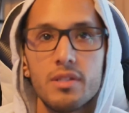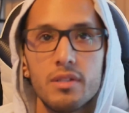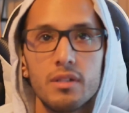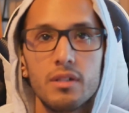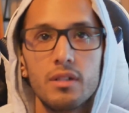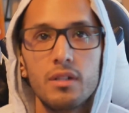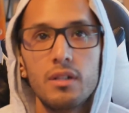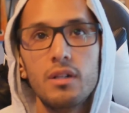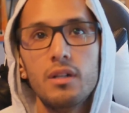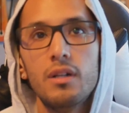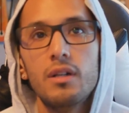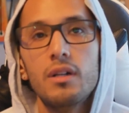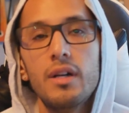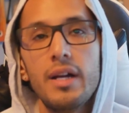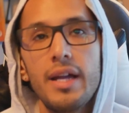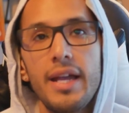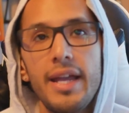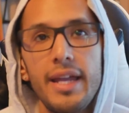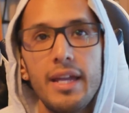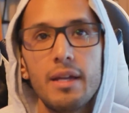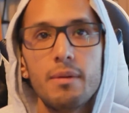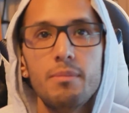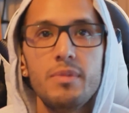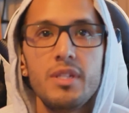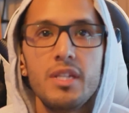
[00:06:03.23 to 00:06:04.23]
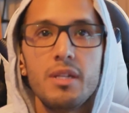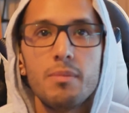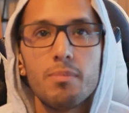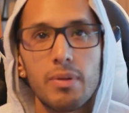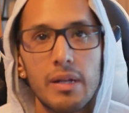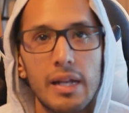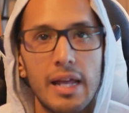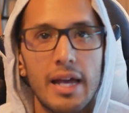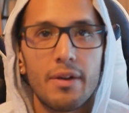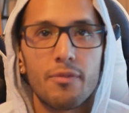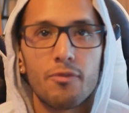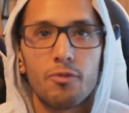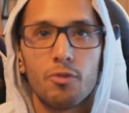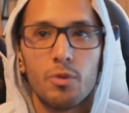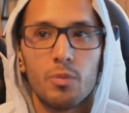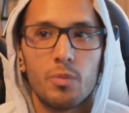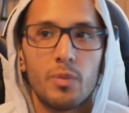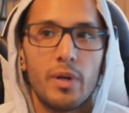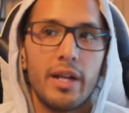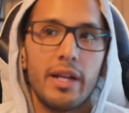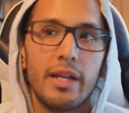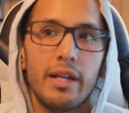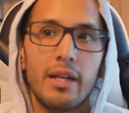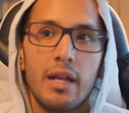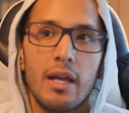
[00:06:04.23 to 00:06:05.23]
to AMD platform,
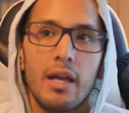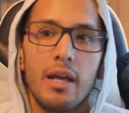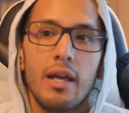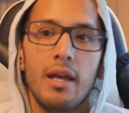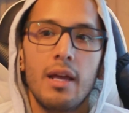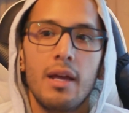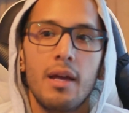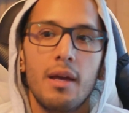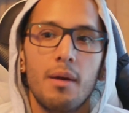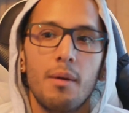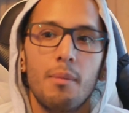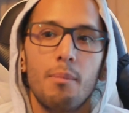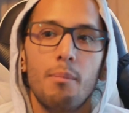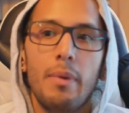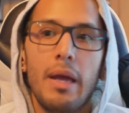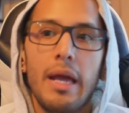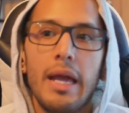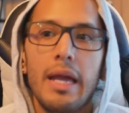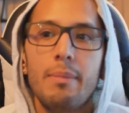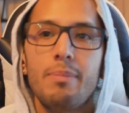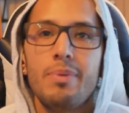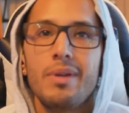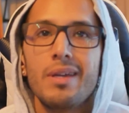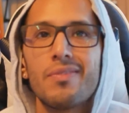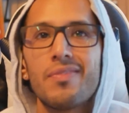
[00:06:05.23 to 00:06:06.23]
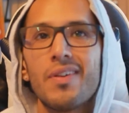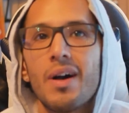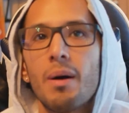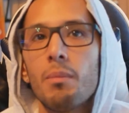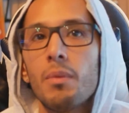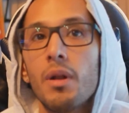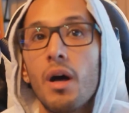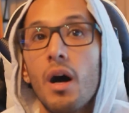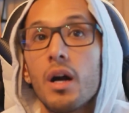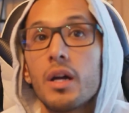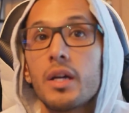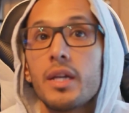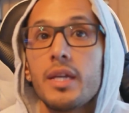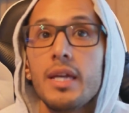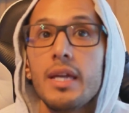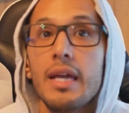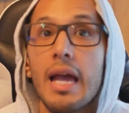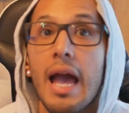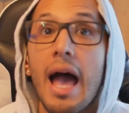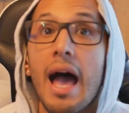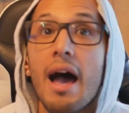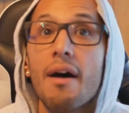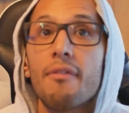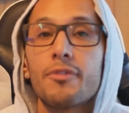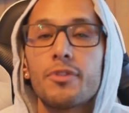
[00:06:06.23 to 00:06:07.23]
right? Maybe if I'm
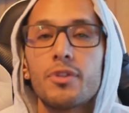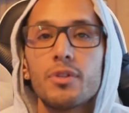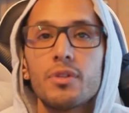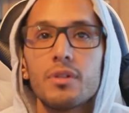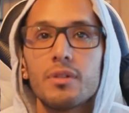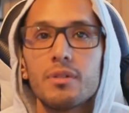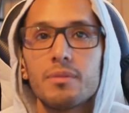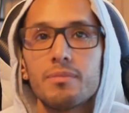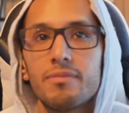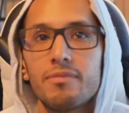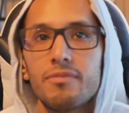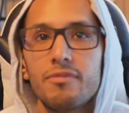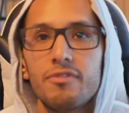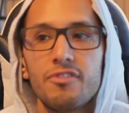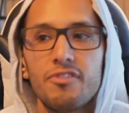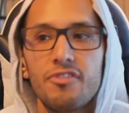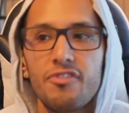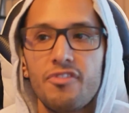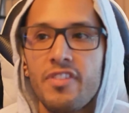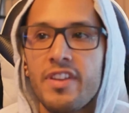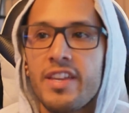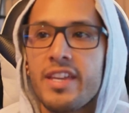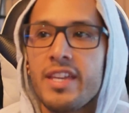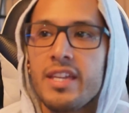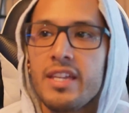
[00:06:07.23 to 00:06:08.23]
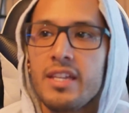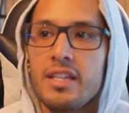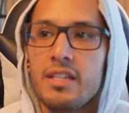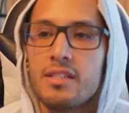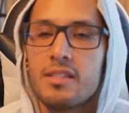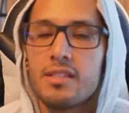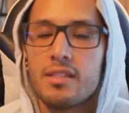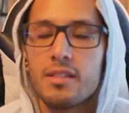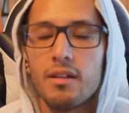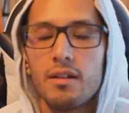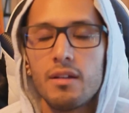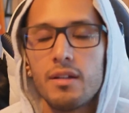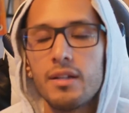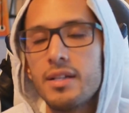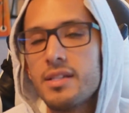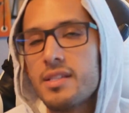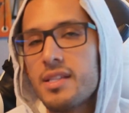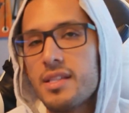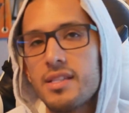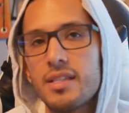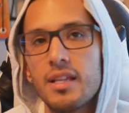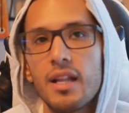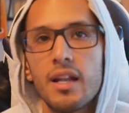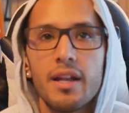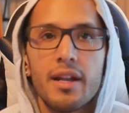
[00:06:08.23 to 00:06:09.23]
lucky after fees, unless
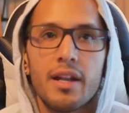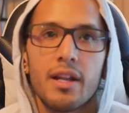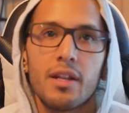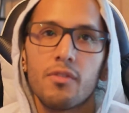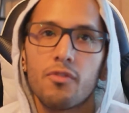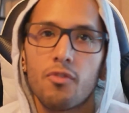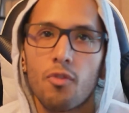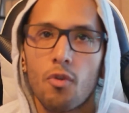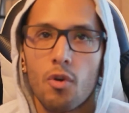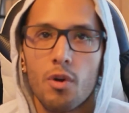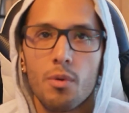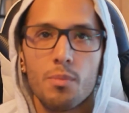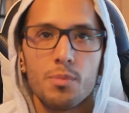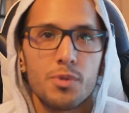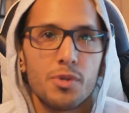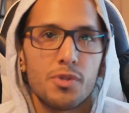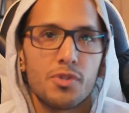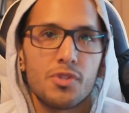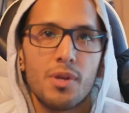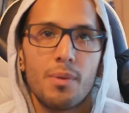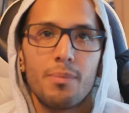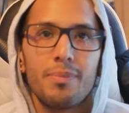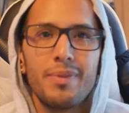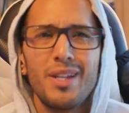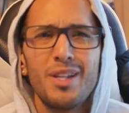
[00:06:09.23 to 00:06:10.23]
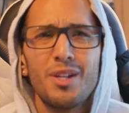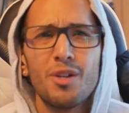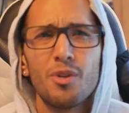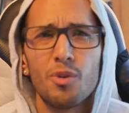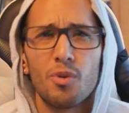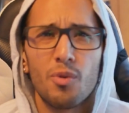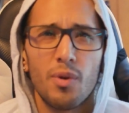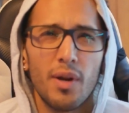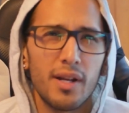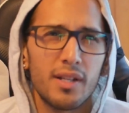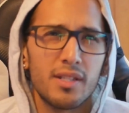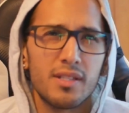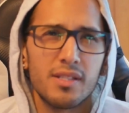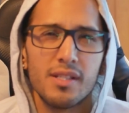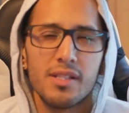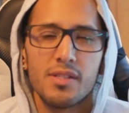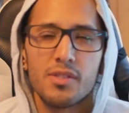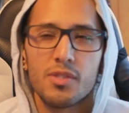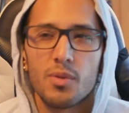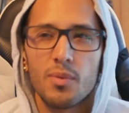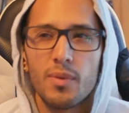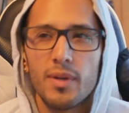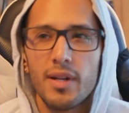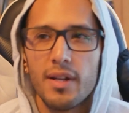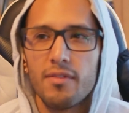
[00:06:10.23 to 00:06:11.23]
I sell it on forums or something, or
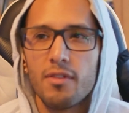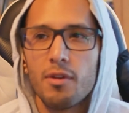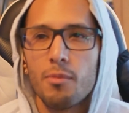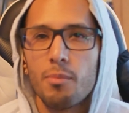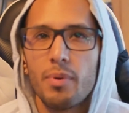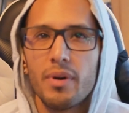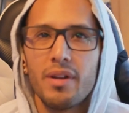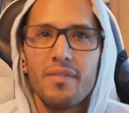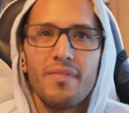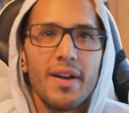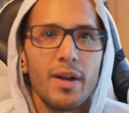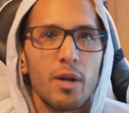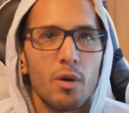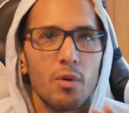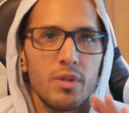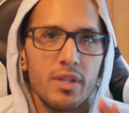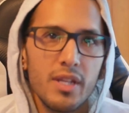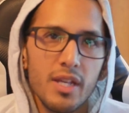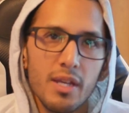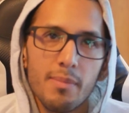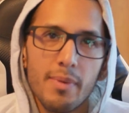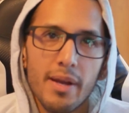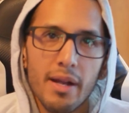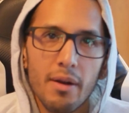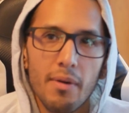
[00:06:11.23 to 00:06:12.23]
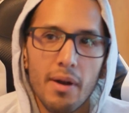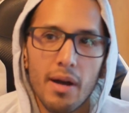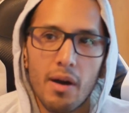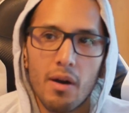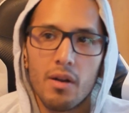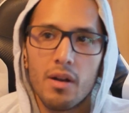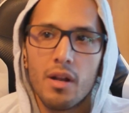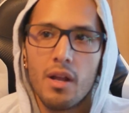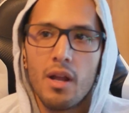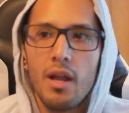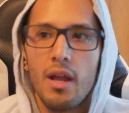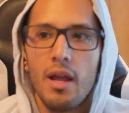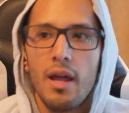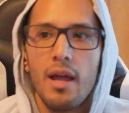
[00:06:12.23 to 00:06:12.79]
Craigslist or whatever. But if I go the eBay route,